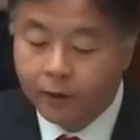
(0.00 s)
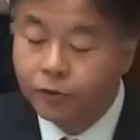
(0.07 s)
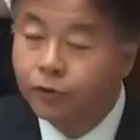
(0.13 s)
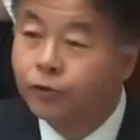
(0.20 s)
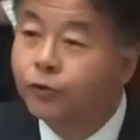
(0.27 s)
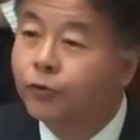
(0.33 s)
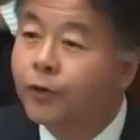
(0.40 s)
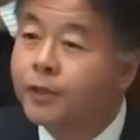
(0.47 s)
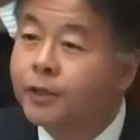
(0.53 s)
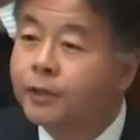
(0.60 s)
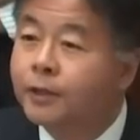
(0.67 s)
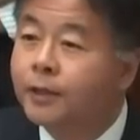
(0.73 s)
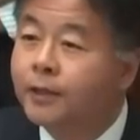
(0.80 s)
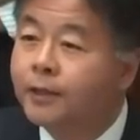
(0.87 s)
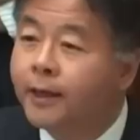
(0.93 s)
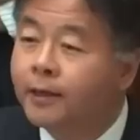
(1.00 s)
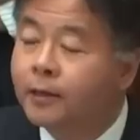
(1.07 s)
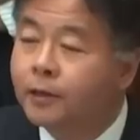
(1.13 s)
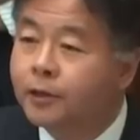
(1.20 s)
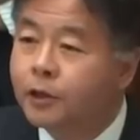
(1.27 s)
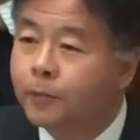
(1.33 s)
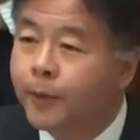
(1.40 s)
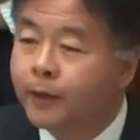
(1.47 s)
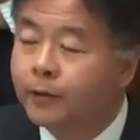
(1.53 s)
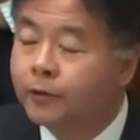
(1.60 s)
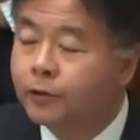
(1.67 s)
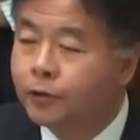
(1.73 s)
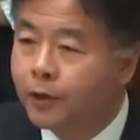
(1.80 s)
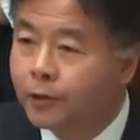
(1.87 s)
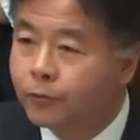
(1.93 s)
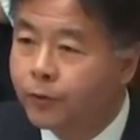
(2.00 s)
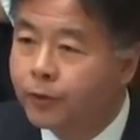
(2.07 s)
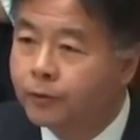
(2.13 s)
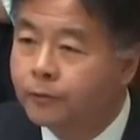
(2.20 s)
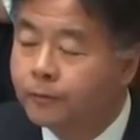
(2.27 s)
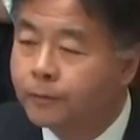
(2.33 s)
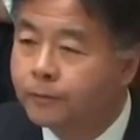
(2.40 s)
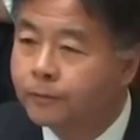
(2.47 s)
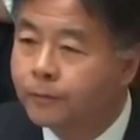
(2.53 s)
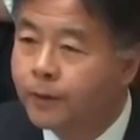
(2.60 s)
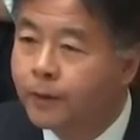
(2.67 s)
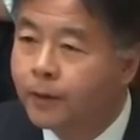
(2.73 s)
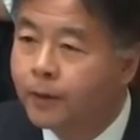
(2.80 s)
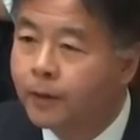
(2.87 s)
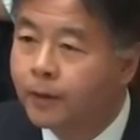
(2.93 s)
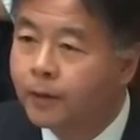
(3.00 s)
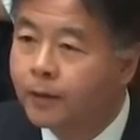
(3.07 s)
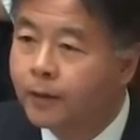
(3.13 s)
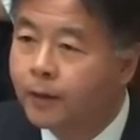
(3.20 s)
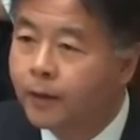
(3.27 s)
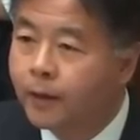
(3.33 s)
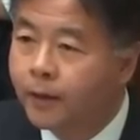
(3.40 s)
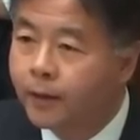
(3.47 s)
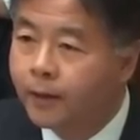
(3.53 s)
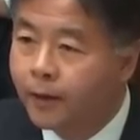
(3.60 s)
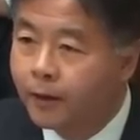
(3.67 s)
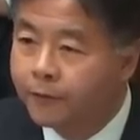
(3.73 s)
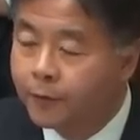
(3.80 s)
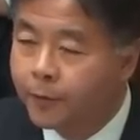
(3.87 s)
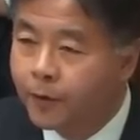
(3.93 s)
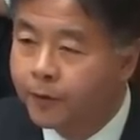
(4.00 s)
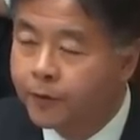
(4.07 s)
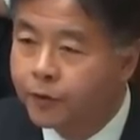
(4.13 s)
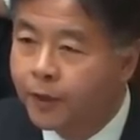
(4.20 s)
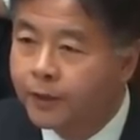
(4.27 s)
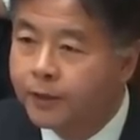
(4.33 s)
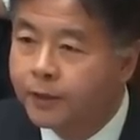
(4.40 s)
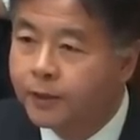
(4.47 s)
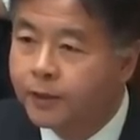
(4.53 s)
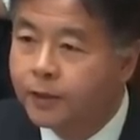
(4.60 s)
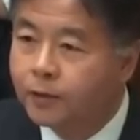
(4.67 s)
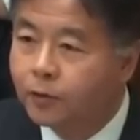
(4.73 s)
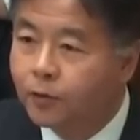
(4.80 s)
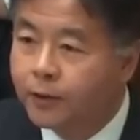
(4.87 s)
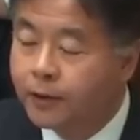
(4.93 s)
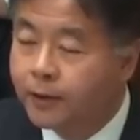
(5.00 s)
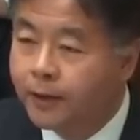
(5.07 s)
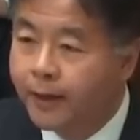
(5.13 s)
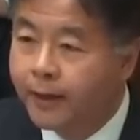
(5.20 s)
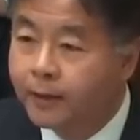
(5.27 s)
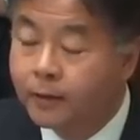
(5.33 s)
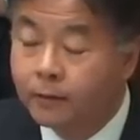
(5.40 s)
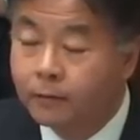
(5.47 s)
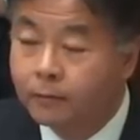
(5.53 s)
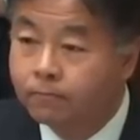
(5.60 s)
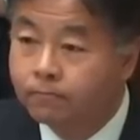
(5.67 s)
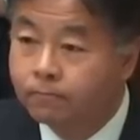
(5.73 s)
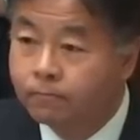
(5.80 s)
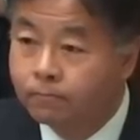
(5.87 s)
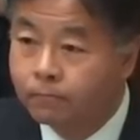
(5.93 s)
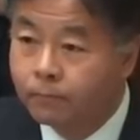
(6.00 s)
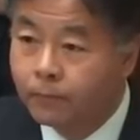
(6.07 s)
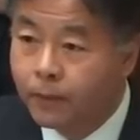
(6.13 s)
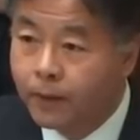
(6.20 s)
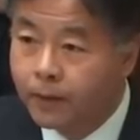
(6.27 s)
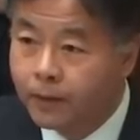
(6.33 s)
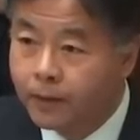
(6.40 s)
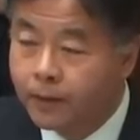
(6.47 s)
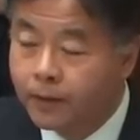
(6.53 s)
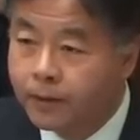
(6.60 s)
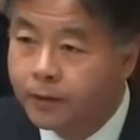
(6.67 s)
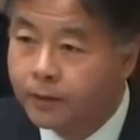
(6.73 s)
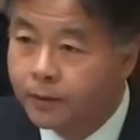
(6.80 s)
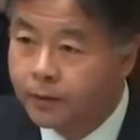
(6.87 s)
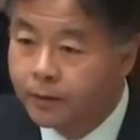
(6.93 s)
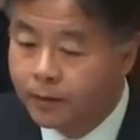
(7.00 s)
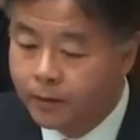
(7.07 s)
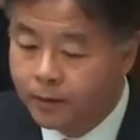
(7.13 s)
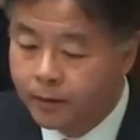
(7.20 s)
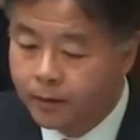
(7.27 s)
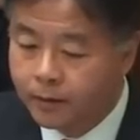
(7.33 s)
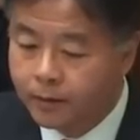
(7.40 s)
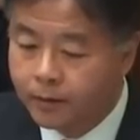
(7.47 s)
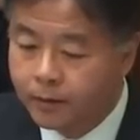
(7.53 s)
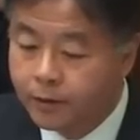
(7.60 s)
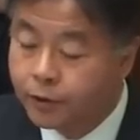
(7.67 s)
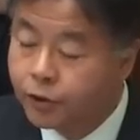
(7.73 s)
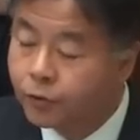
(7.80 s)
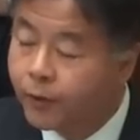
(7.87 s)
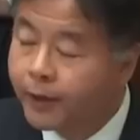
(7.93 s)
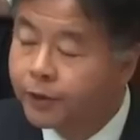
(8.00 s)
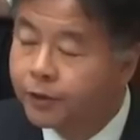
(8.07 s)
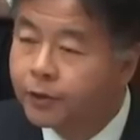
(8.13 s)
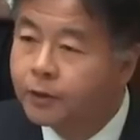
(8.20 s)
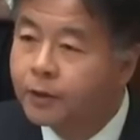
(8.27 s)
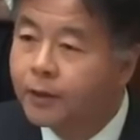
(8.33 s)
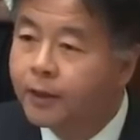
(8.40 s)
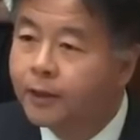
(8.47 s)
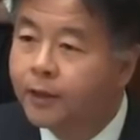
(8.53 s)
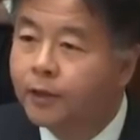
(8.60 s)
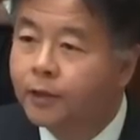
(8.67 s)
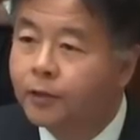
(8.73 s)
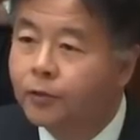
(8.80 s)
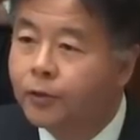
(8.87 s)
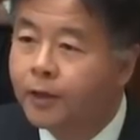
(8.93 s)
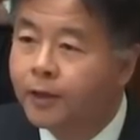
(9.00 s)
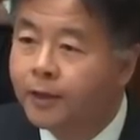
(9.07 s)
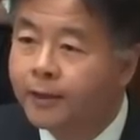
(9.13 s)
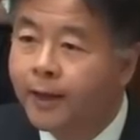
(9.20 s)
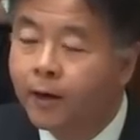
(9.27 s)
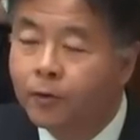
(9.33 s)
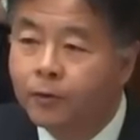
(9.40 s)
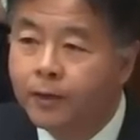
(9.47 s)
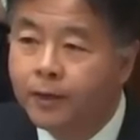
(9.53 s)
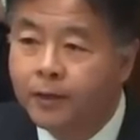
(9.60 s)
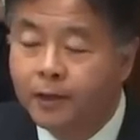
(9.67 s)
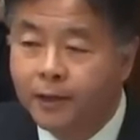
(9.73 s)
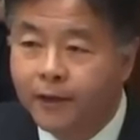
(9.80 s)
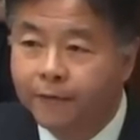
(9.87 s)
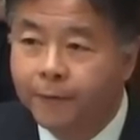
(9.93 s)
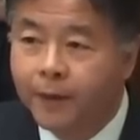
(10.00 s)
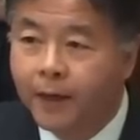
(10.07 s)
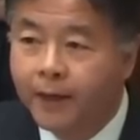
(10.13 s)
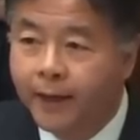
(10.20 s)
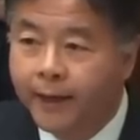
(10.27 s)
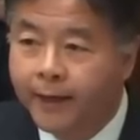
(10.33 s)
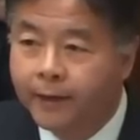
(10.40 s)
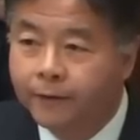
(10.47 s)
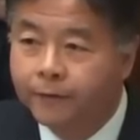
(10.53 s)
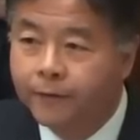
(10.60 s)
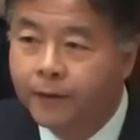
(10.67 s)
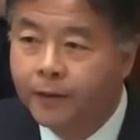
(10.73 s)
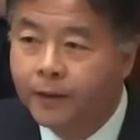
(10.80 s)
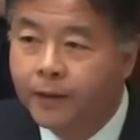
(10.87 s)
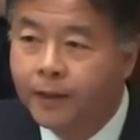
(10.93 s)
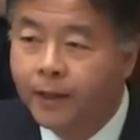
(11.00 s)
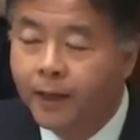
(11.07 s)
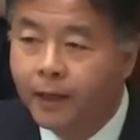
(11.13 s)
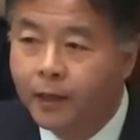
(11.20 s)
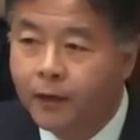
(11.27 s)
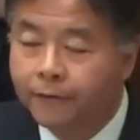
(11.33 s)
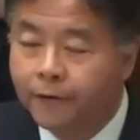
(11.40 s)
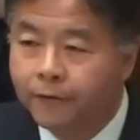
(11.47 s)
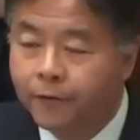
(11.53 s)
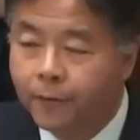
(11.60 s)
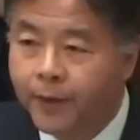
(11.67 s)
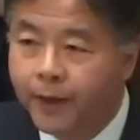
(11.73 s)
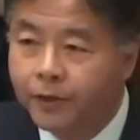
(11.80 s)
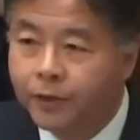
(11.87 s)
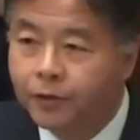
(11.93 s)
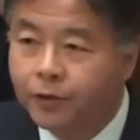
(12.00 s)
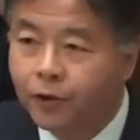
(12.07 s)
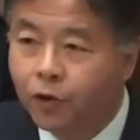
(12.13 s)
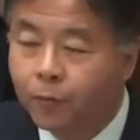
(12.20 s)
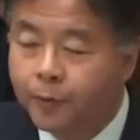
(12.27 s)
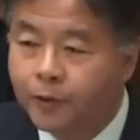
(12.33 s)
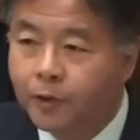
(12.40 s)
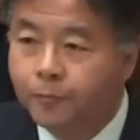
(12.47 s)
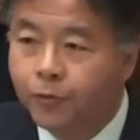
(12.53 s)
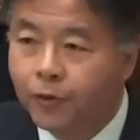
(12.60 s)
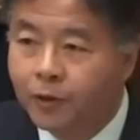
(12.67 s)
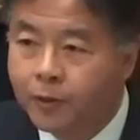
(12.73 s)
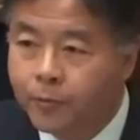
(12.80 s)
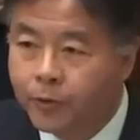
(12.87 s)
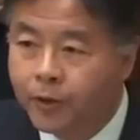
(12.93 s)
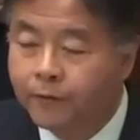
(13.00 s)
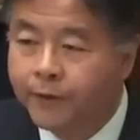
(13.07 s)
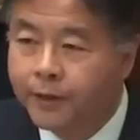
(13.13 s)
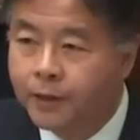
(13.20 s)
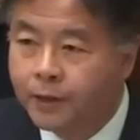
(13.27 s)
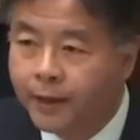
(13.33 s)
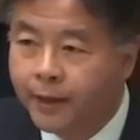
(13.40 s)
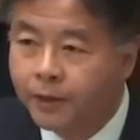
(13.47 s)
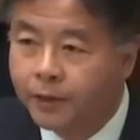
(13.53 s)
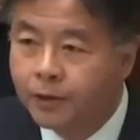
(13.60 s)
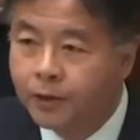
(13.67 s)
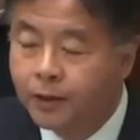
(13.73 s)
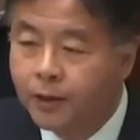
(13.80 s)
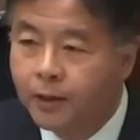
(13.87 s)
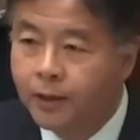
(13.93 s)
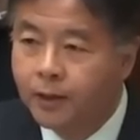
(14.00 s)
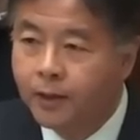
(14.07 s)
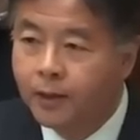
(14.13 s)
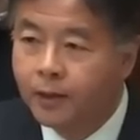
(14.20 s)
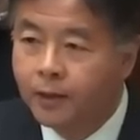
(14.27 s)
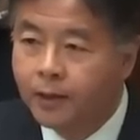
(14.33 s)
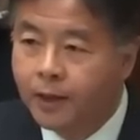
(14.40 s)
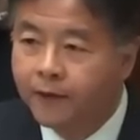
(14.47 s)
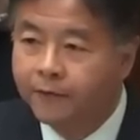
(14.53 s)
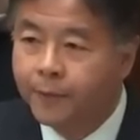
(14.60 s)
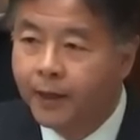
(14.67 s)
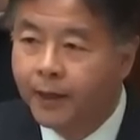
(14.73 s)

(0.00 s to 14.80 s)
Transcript: It's also true, isn't it, that the Inspector General of the Department of Justice looked at this situation and concluded that not only did the FBI have enough information to open a preliminary investigation, the